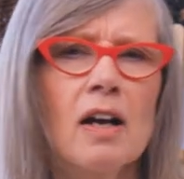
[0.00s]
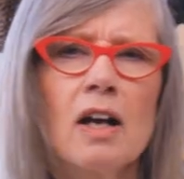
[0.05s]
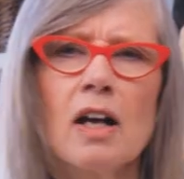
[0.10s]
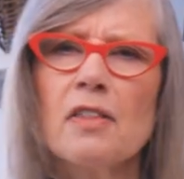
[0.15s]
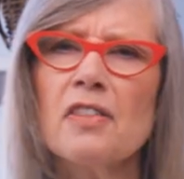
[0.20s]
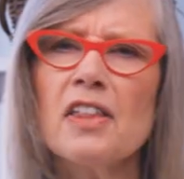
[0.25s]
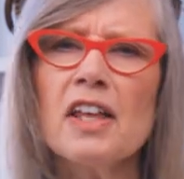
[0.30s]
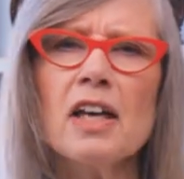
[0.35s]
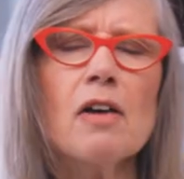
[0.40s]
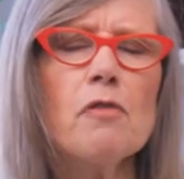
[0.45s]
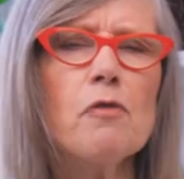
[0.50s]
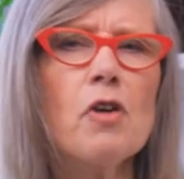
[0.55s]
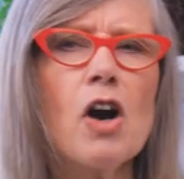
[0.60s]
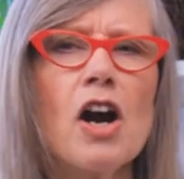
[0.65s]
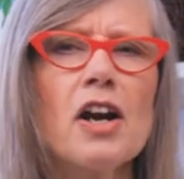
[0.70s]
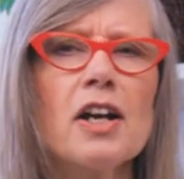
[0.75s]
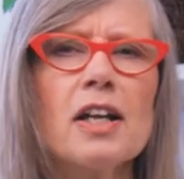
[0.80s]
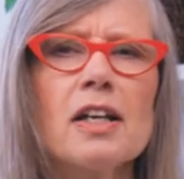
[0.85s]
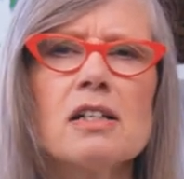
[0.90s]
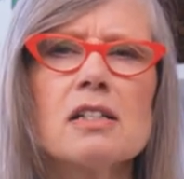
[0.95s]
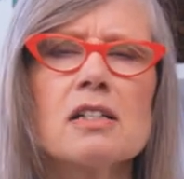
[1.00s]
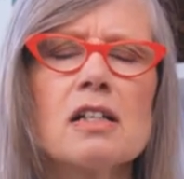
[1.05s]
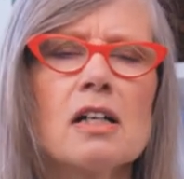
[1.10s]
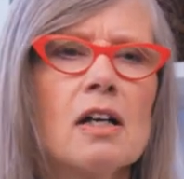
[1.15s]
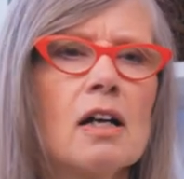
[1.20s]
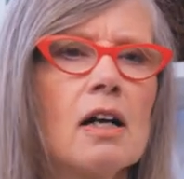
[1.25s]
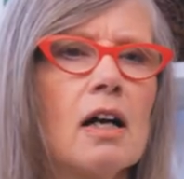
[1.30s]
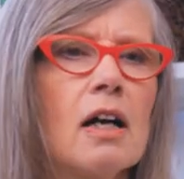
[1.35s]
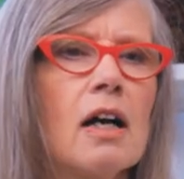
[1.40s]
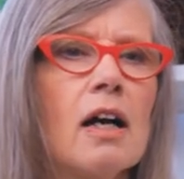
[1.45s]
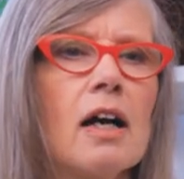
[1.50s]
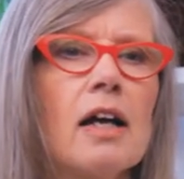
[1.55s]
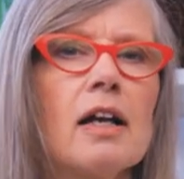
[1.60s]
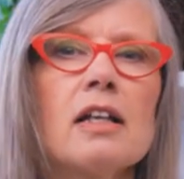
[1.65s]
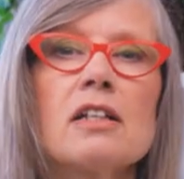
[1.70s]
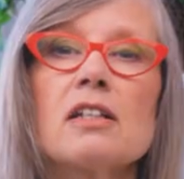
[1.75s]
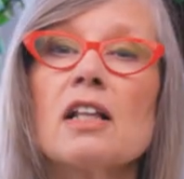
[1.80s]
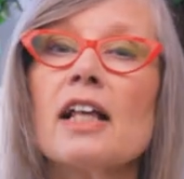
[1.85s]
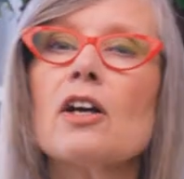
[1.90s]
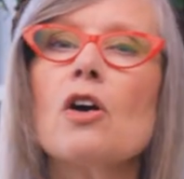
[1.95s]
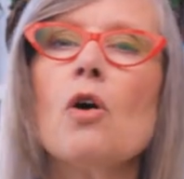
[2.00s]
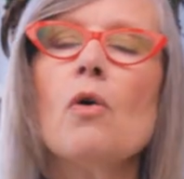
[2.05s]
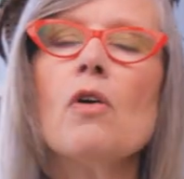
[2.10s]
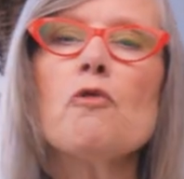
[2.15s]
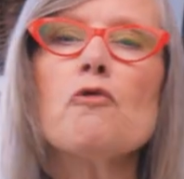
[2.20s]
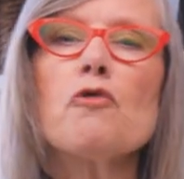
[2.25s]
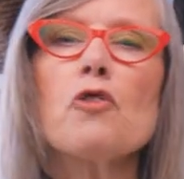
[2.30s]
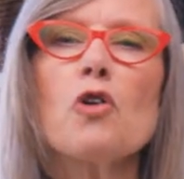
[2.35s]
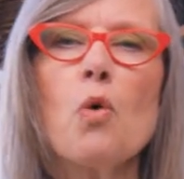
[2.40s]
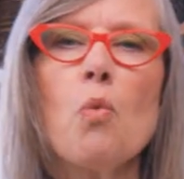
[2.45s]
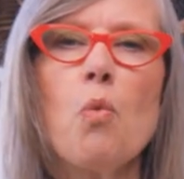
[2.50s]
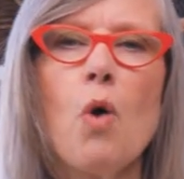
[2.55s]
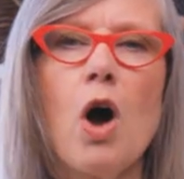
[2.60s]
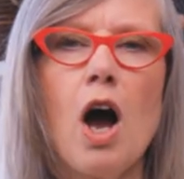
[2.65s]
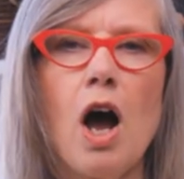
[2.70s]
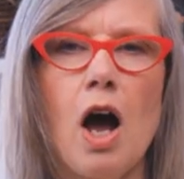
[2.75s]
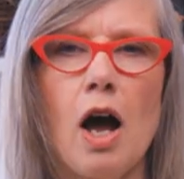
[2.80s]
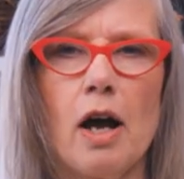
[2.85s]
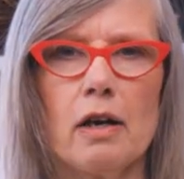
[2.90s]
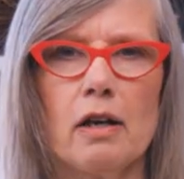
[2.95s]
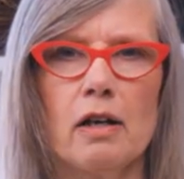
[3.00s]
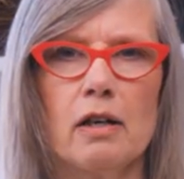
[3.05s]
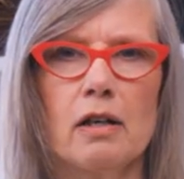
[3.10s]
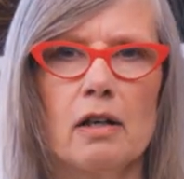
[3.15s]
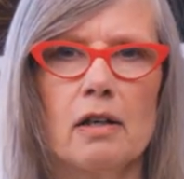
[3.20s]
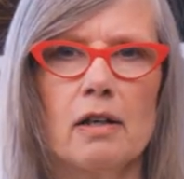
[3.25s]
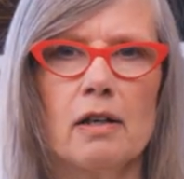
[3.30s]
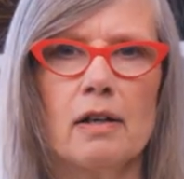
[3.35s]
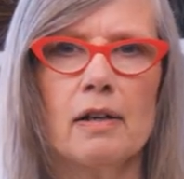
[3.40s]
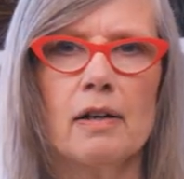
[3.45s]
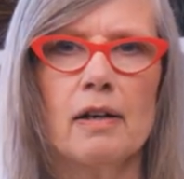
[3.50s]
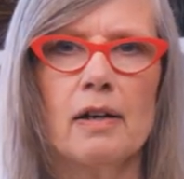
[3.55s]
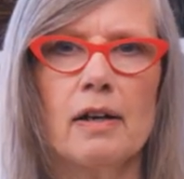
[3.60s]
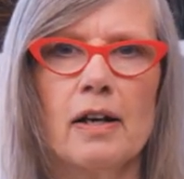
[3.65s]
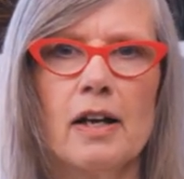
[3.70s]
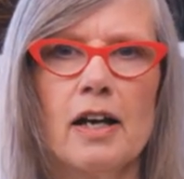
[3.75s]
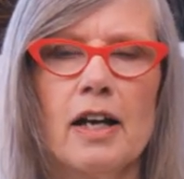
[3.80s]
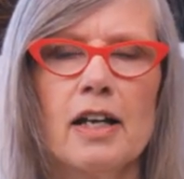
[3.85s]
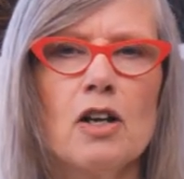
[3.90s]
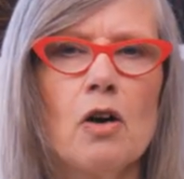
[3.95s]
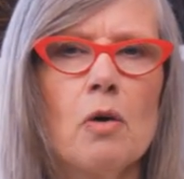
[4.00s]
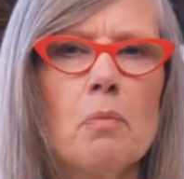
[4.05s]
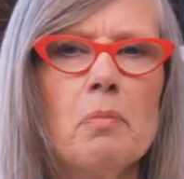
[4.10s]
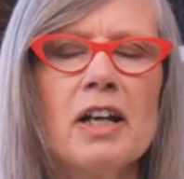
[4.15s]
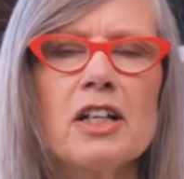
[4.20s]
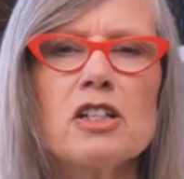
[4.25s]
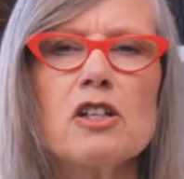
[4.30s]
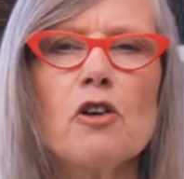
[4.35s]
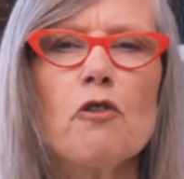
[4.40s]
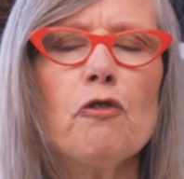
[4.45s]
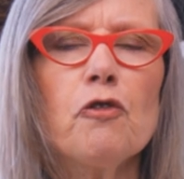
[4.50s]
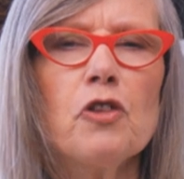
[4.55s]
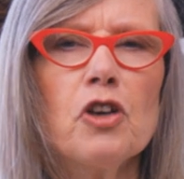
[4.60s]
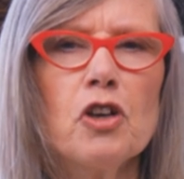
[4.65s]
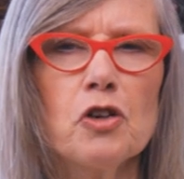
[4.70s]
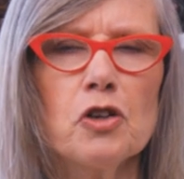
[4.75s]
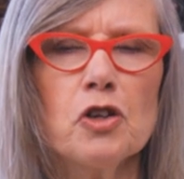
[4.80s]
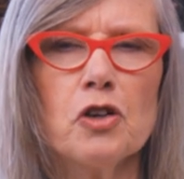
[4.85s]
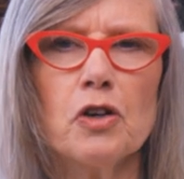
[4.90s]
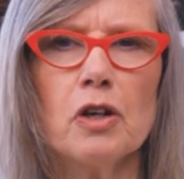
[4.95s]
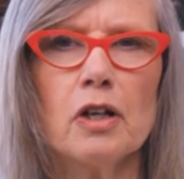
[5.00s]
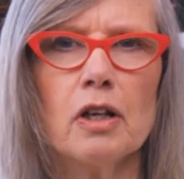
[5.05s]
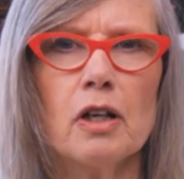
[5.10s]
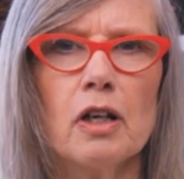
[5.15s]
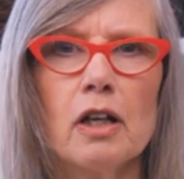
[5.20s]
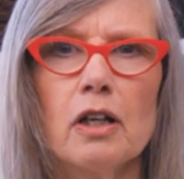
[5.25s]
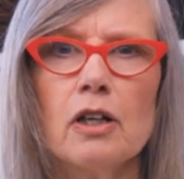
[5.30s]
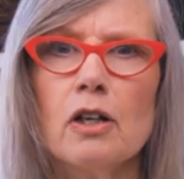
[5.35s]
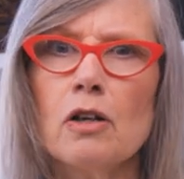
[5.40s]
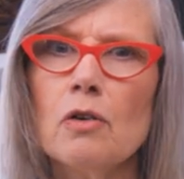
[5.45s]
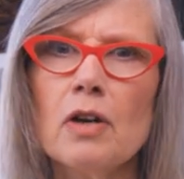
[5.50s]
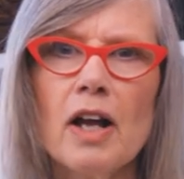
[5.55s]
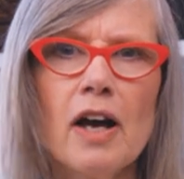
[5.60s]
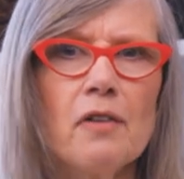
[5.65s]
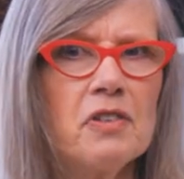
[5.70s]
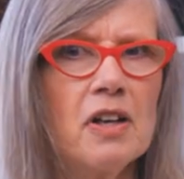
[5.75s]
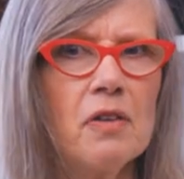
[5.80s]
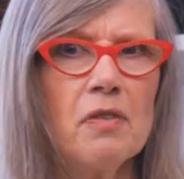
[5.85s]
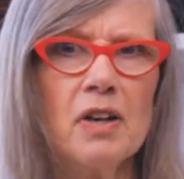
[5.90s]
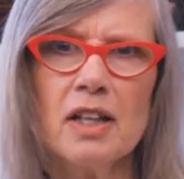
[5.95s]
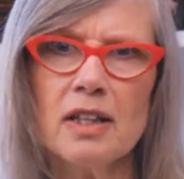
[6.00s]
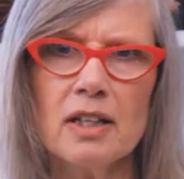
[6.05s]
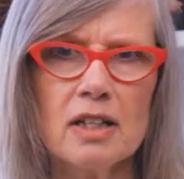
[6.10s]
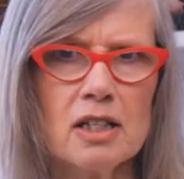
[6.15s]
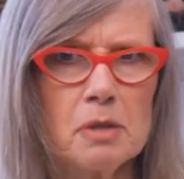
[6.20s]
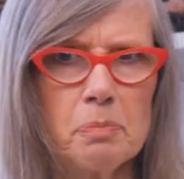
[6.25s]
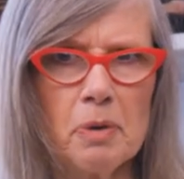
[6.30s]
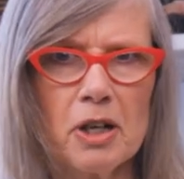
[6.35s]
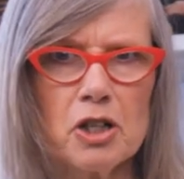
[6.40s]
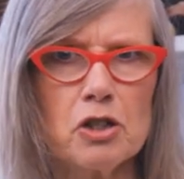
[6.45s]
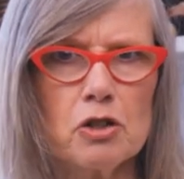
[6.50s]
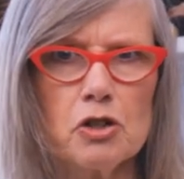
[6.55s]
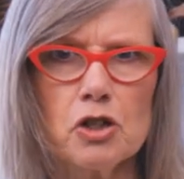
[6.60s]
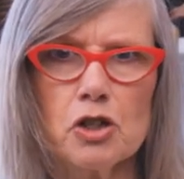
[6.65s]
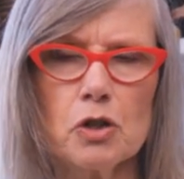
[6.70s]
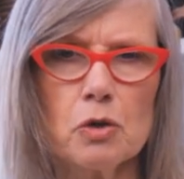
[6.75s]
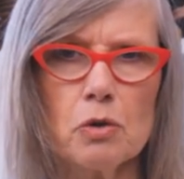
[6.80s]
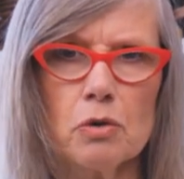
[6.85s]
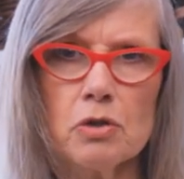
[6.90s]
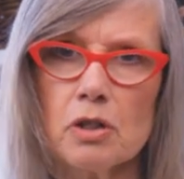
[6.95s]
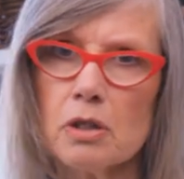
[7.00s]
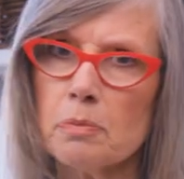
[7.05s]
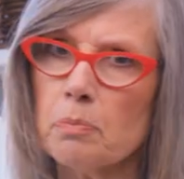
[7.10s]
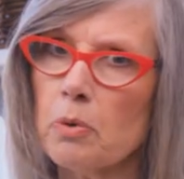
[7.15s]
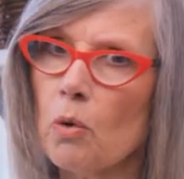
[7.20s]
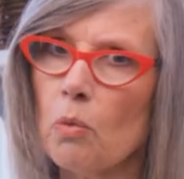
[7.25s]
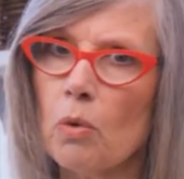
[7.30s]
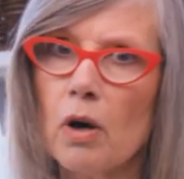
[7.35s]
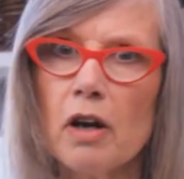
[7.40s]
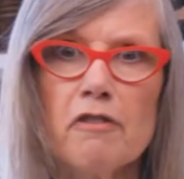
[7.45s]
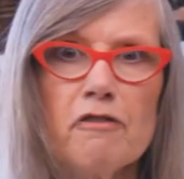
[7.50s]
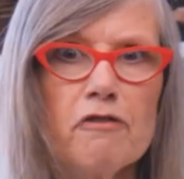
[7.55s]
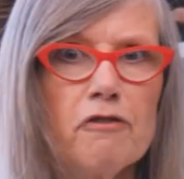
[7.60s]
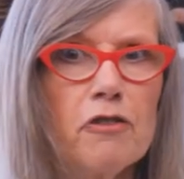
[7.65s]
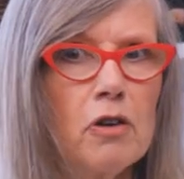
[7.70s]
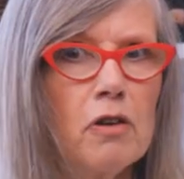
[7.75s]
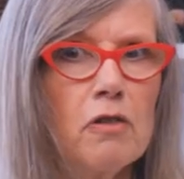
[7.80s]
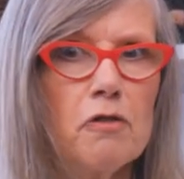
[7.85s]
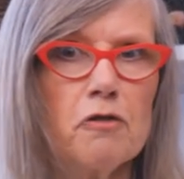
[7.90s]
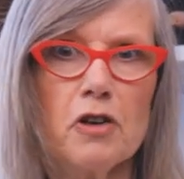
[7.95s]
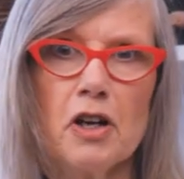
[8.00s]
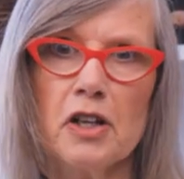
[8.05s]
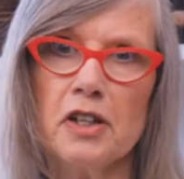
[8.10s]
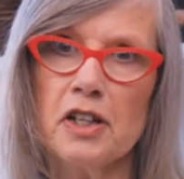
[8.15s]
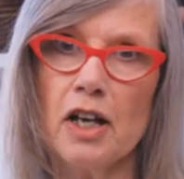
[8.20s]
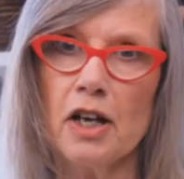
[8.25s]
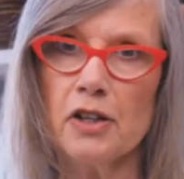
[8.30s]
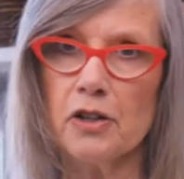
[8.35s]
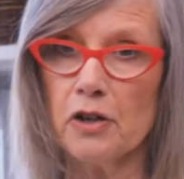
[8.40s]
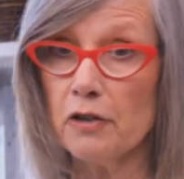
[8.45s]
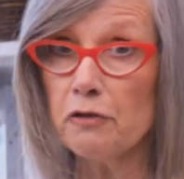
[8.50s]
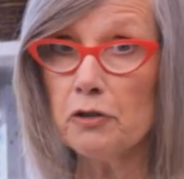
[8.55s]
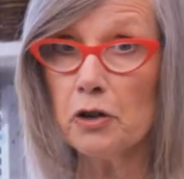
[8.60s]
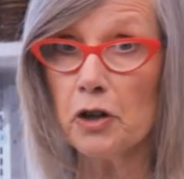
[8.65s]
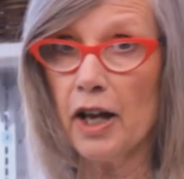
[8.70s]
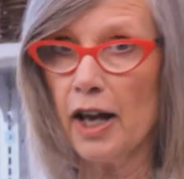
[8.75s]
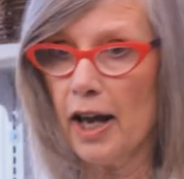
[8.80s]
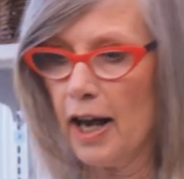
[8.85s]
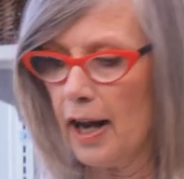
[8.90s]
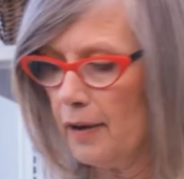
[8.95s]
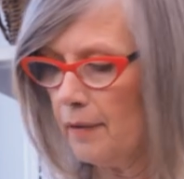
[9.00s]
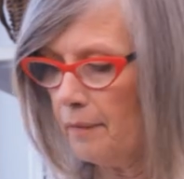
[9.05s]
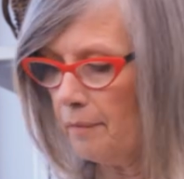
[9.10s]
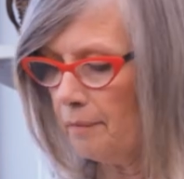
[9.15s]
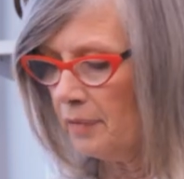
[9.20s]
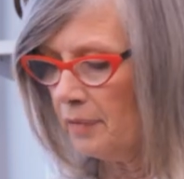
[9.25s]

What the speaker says: think of art as, it's like going for a walk. It makes you feel good. You don't have to have anything special shoes, just put one foot in front of the other if you can.